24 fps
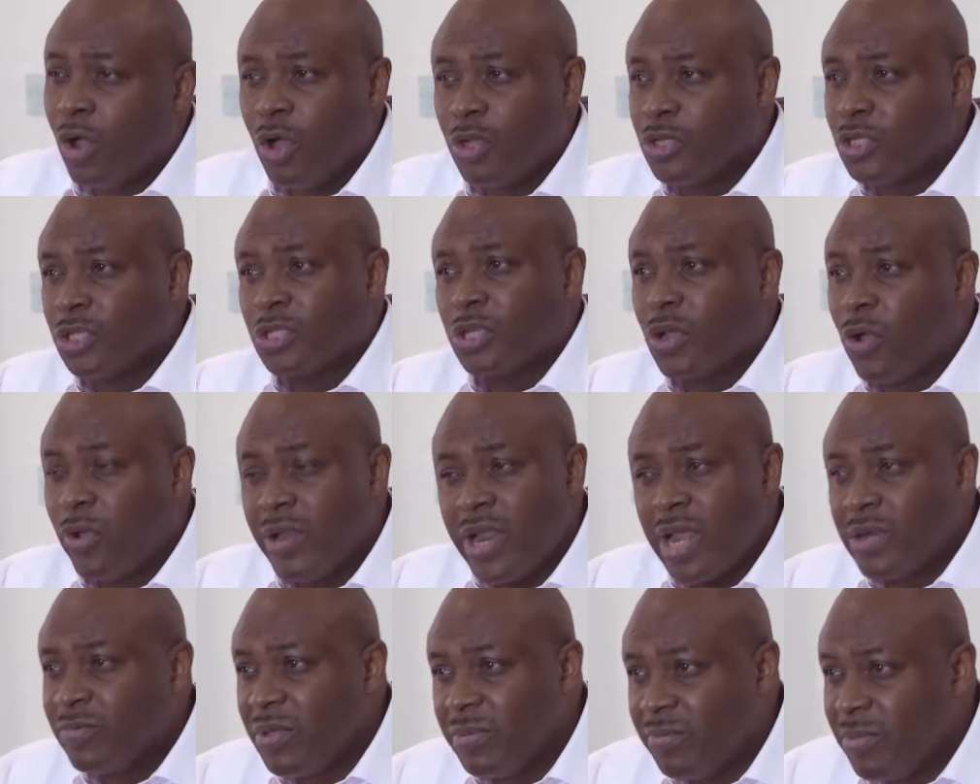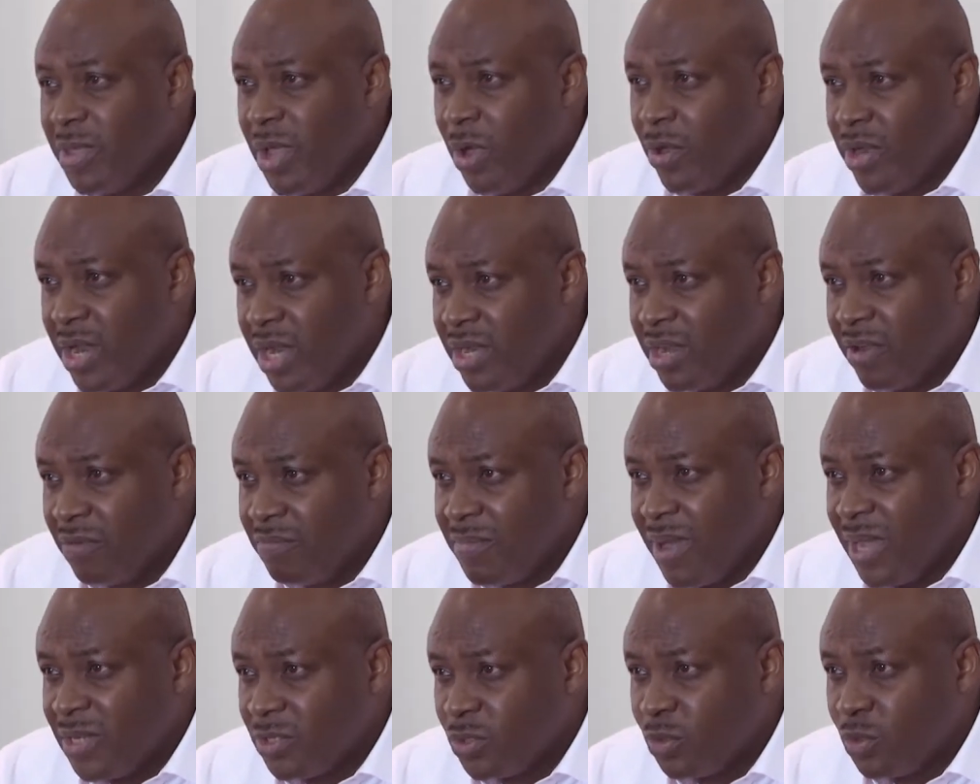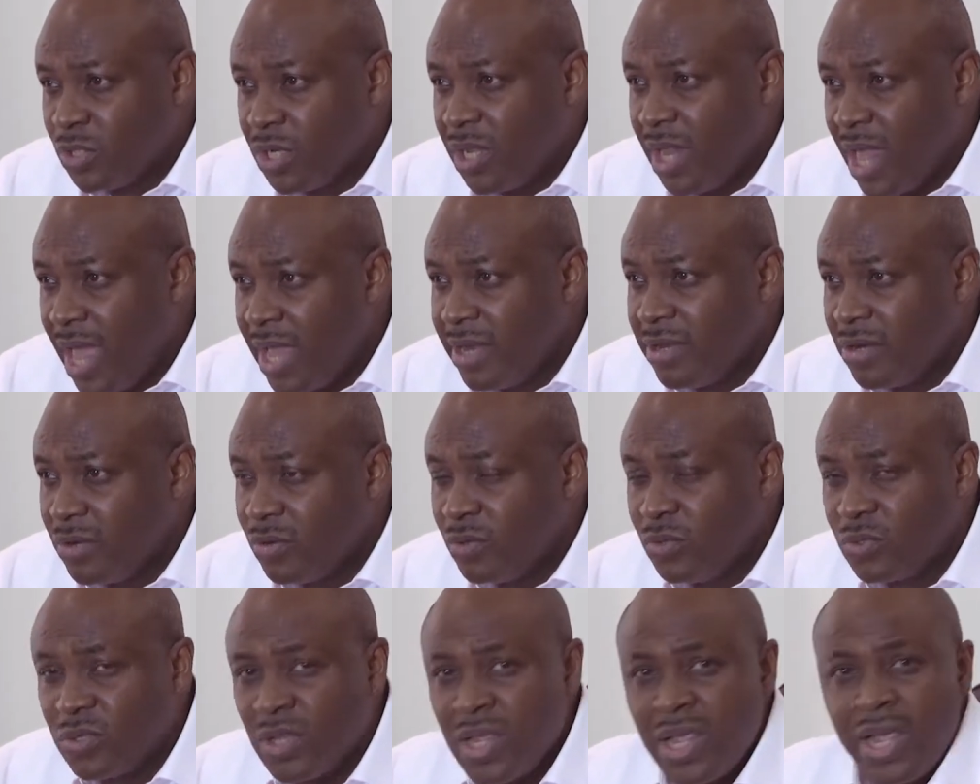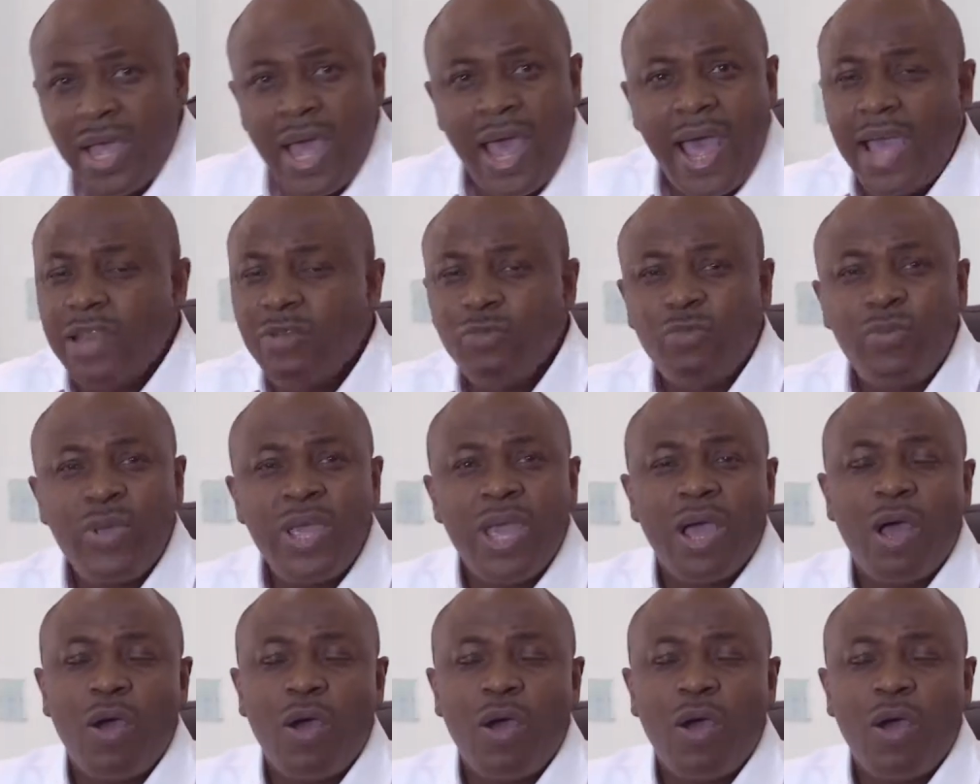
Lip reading: or just connect with me on any of my social handles. And we